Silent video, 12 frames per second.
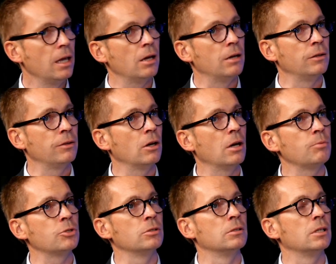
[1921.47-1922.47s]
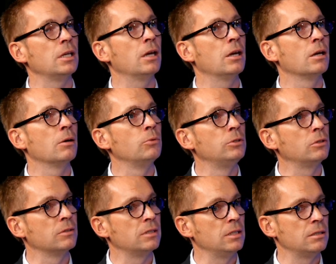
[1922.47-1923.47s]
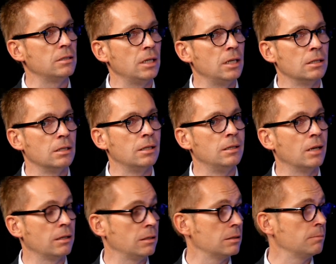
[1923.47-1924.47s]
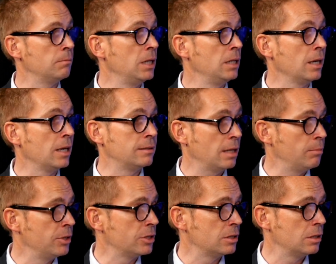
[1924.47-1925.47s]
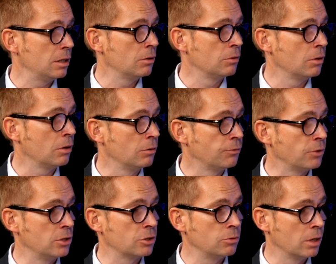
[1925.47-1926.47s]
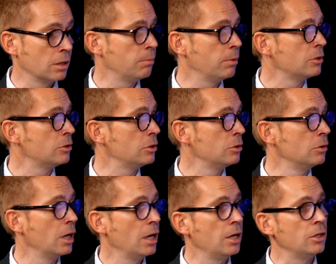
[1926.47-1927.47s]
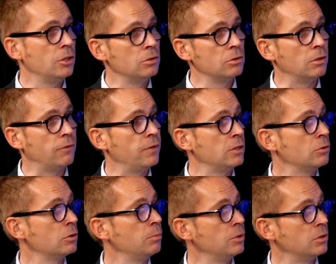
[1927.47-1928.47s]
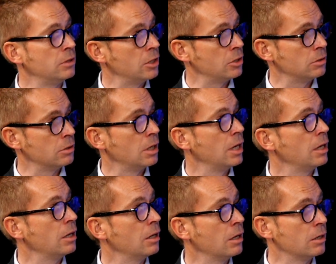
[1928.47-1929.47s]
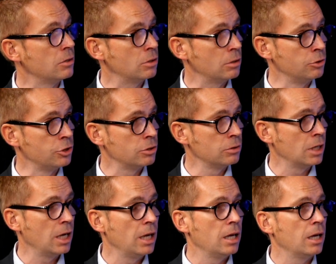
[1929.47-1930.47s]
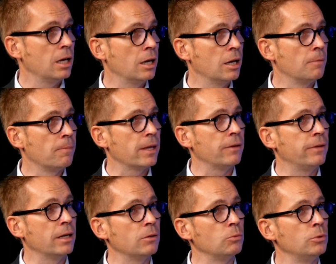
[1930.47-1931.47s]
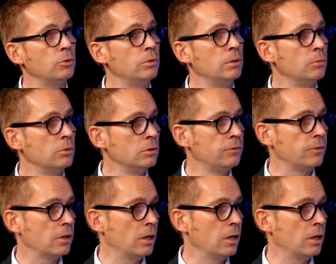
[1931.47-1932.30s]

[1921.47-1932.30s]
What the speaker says: Another option would consist in not being established on the French ground, but to use the fiscal representation solution that would remove